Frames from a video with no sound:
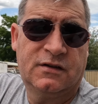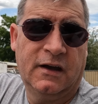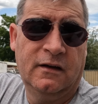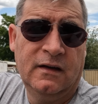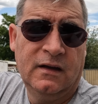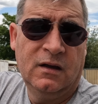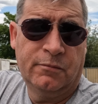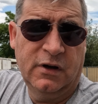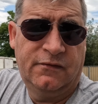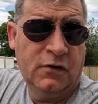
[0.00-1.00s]
so
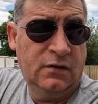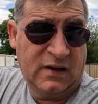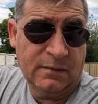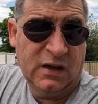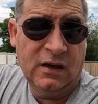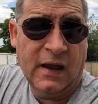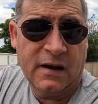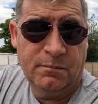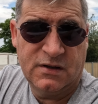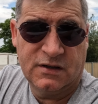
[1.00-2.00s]
bring food if you're coming here
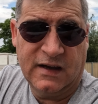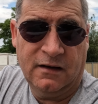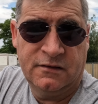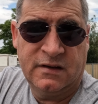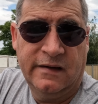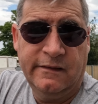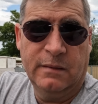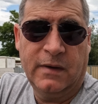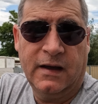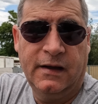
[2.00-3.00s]
out of business hours.
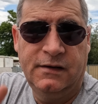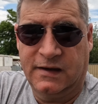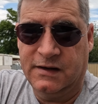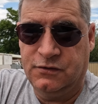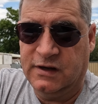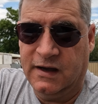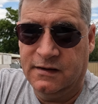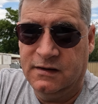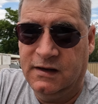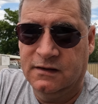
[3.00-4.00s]
Remember, it is a country
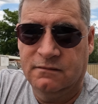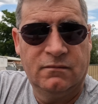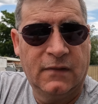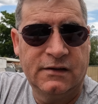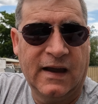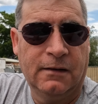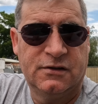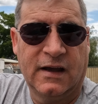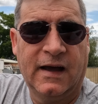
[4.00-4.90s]
town, Nyngan. Those hours